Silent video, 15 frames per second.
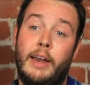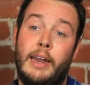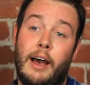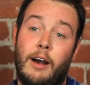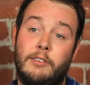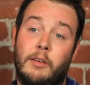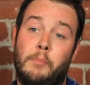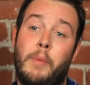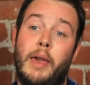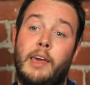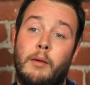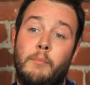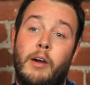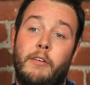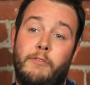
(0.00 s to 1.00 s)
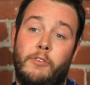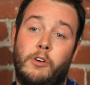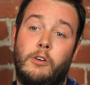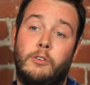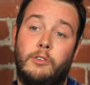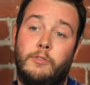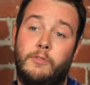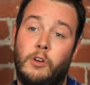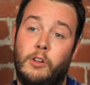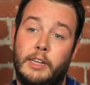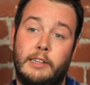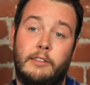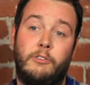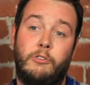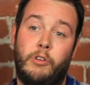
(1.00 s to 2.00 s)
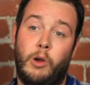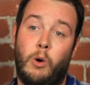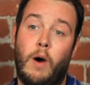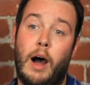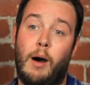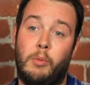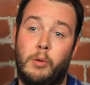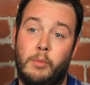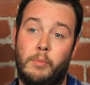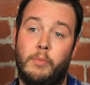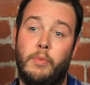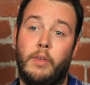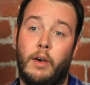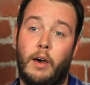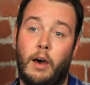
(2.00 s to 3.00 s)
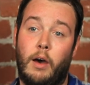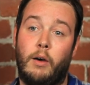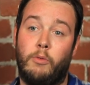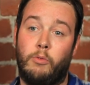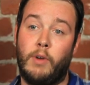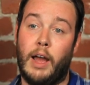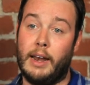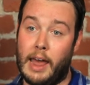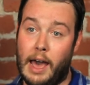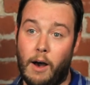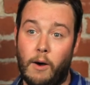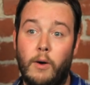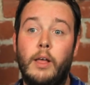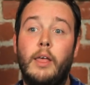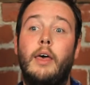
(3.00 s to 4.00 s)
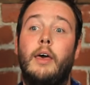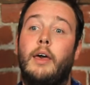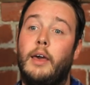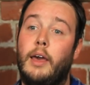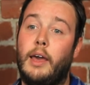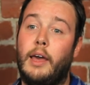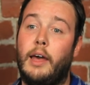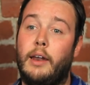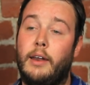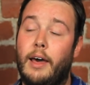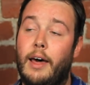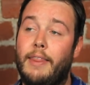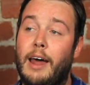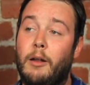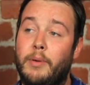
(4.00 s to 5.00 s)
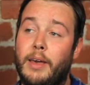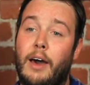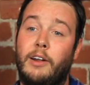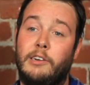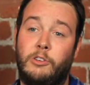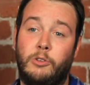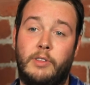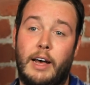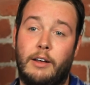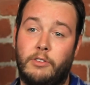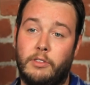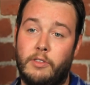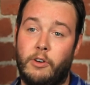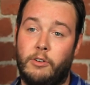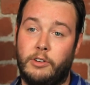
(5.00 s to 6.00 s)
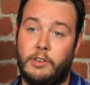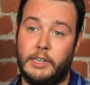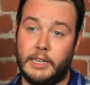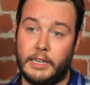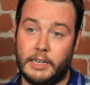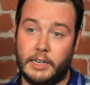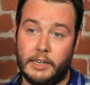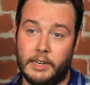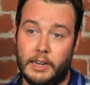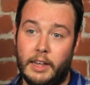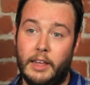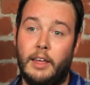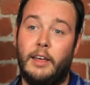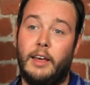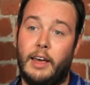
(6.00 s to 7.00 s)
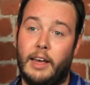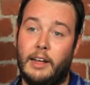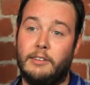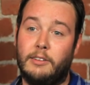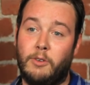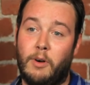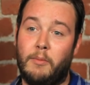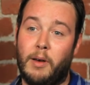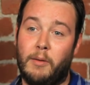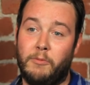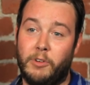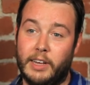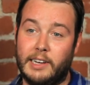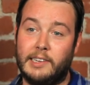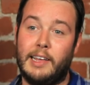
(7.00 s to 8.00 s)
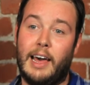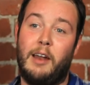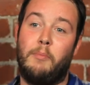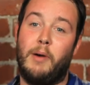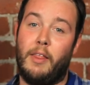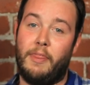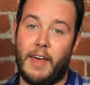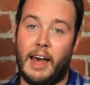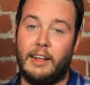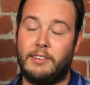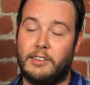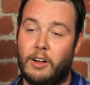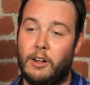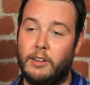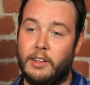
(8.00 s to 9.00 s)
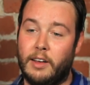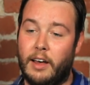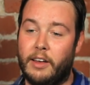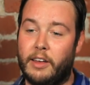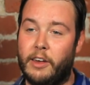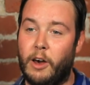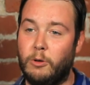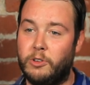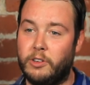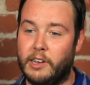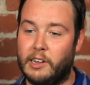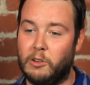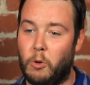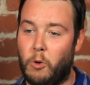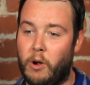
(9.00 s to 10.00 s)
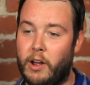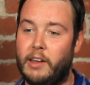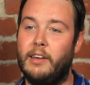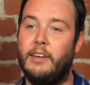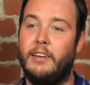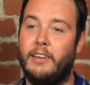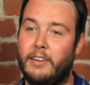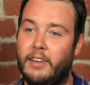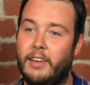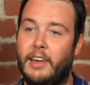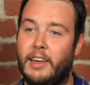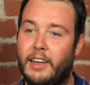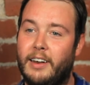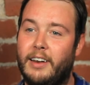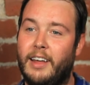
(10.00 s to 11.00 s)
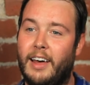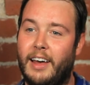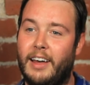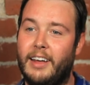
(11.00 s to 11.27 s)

right now is I'm making my first full-length studio album right now. And that'll be out in 2013. And so I'm really excited about that. It's called Ghosts and Glory. And